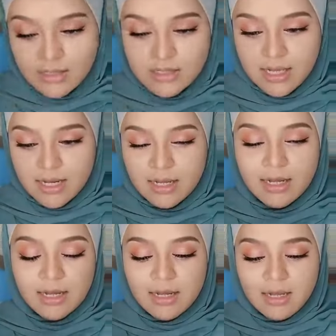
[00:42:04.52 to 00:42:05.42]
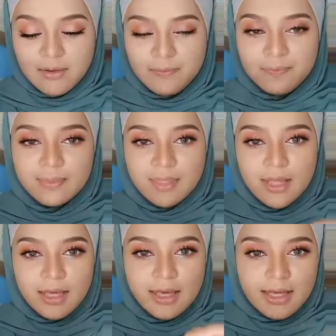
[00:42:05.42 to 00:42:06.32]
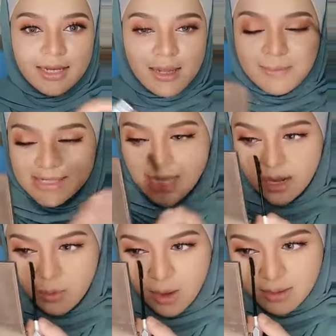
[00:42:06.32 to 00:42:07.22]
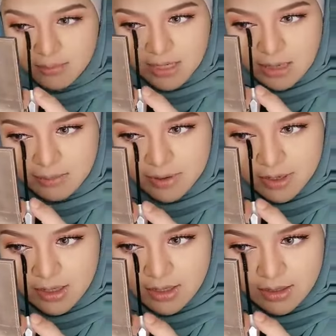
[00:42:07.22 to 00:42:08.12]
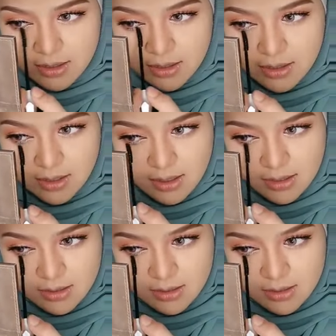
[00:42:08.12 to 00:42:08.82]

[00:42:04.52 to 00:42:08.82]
Sat na. Ni mascara 1 minute miracle.